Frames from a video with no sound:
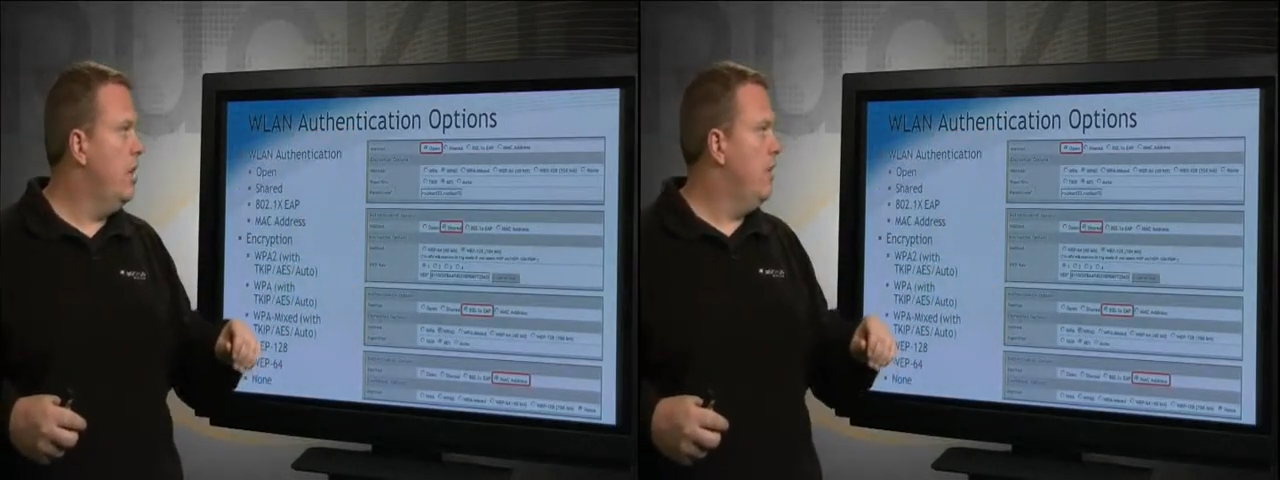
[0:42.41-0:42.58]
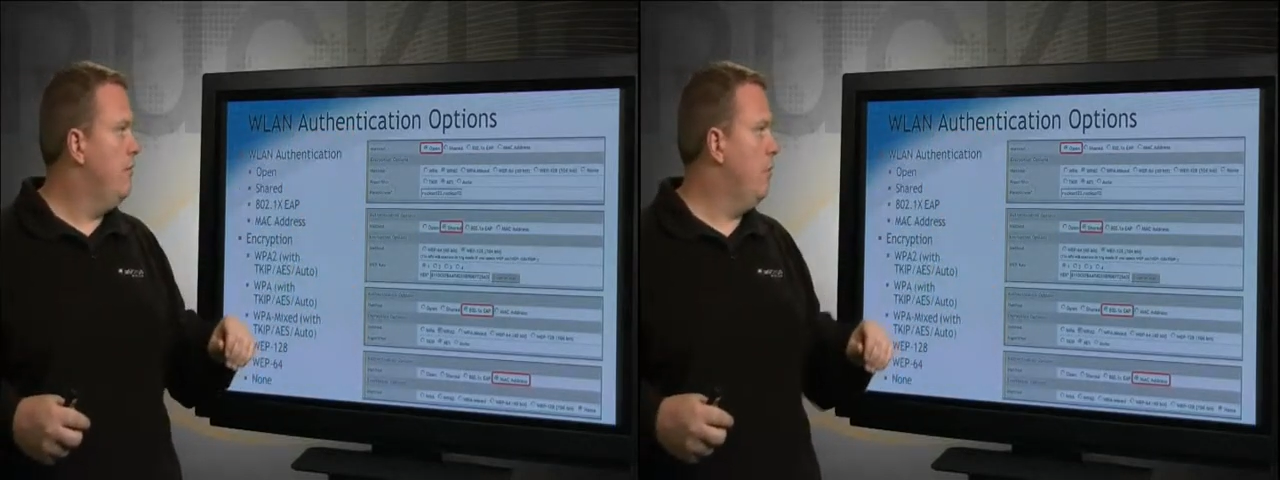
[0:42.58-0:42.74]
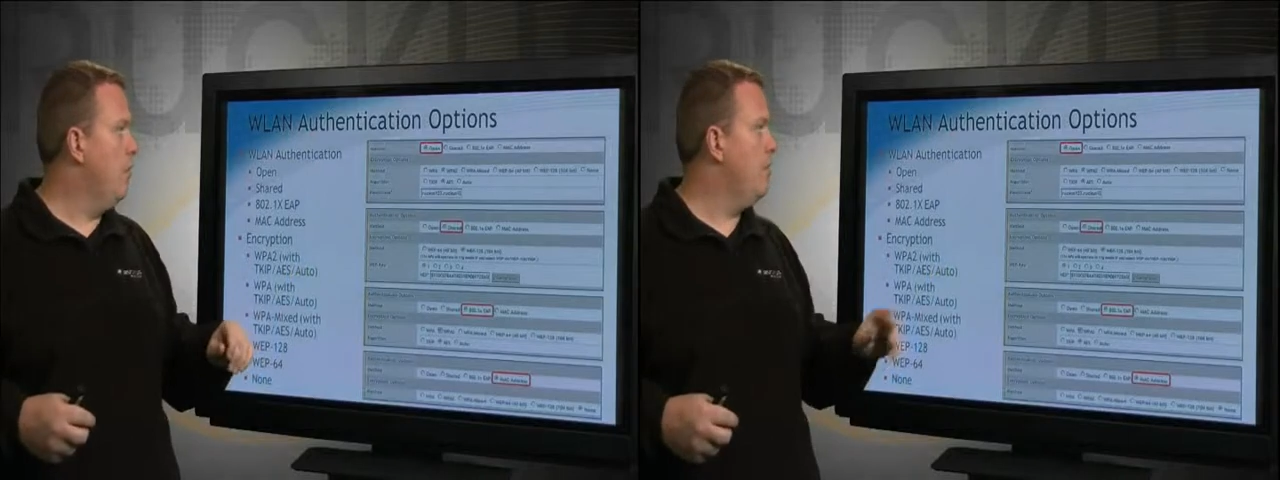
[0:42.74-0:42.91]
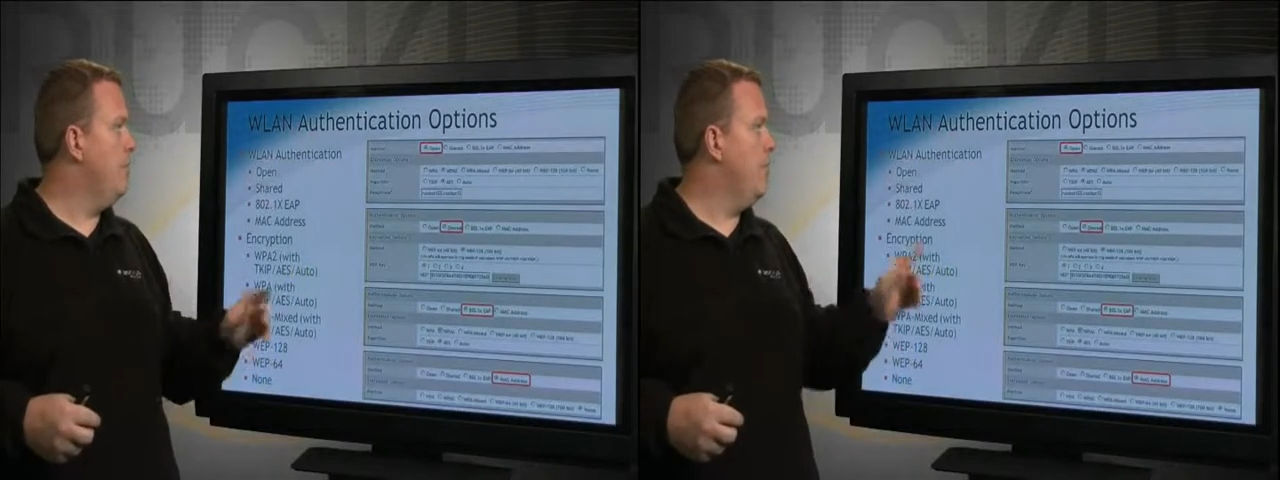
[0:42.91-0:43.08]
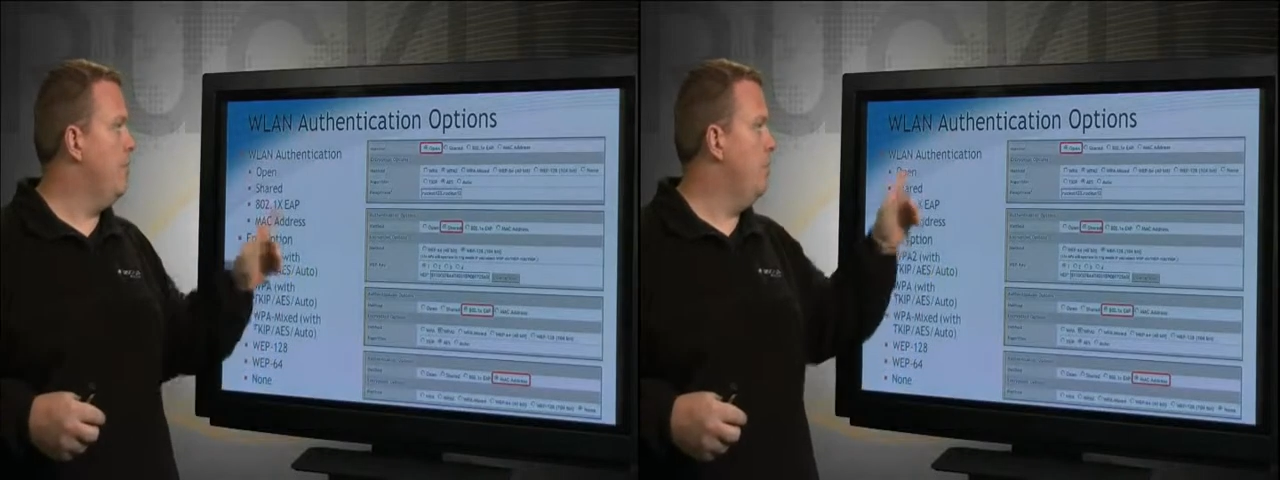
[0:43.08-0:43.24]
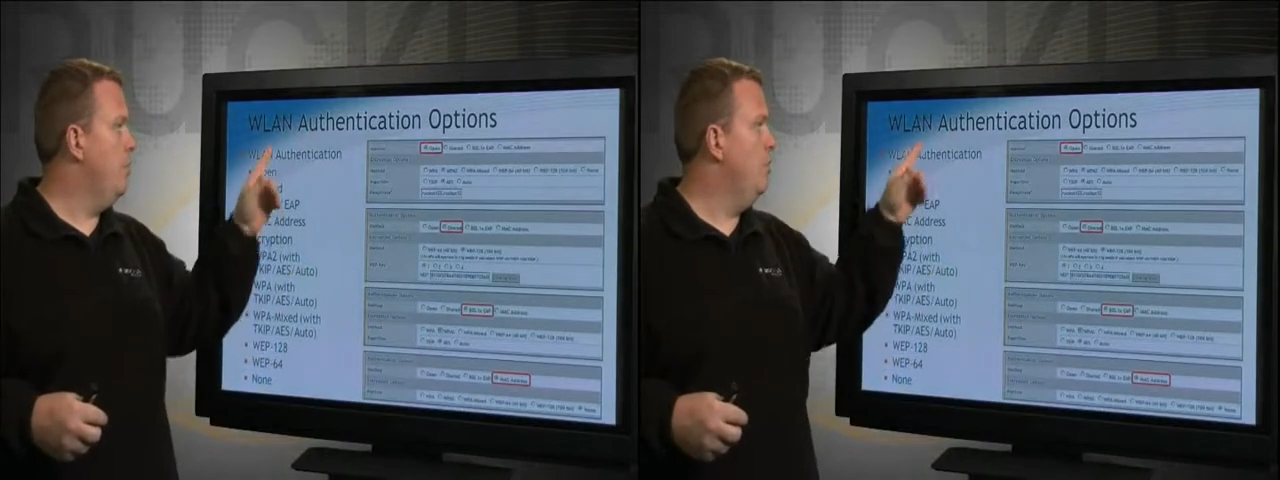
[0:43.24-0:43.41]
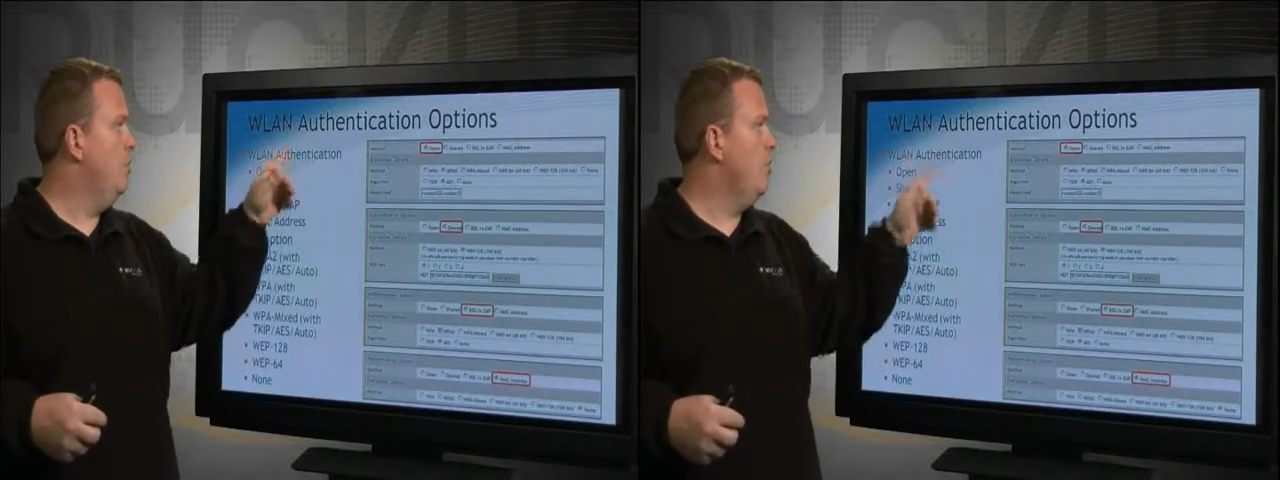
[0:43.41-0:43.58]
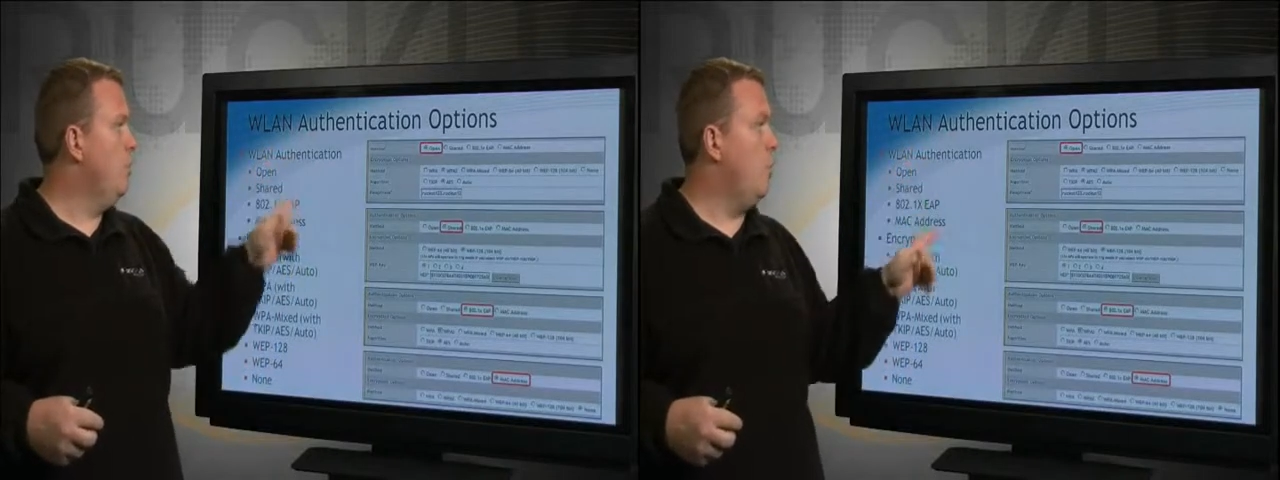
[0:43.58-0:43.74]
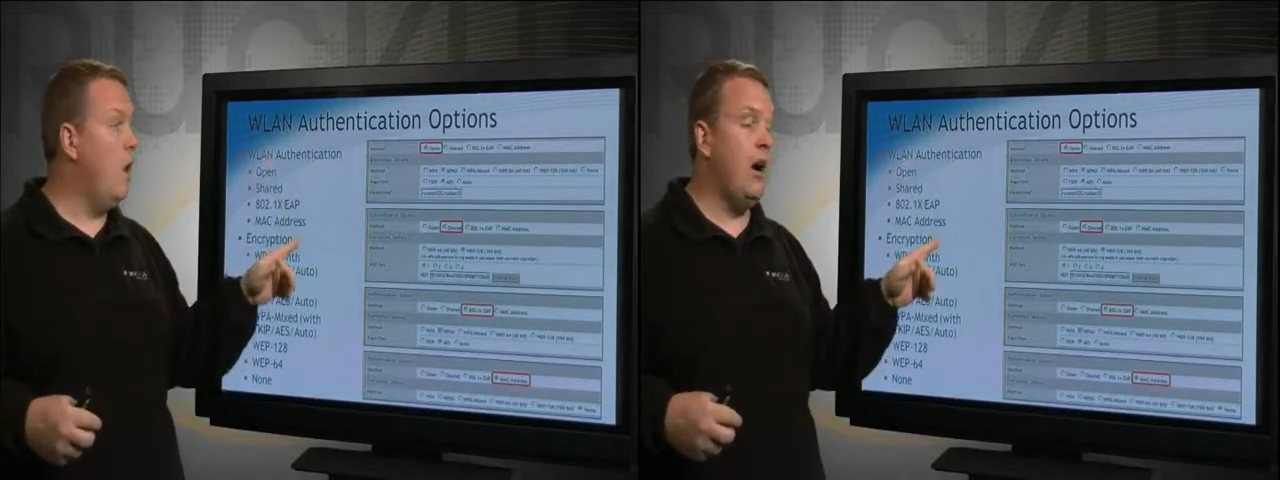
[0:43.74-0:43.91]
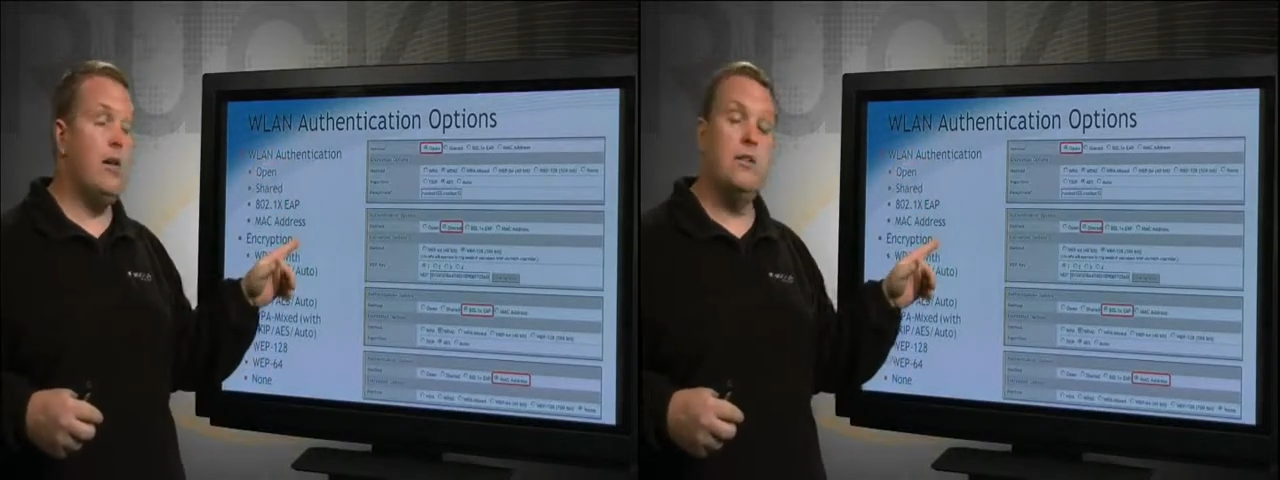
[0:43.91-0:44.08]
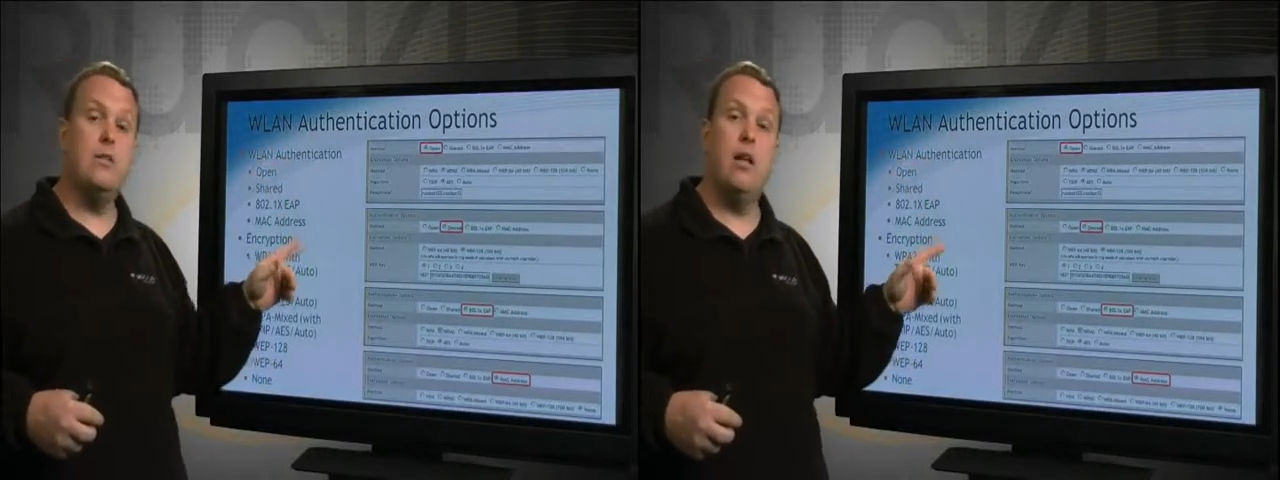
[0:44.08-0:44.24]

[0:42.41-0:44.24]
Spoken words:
For example, your wireless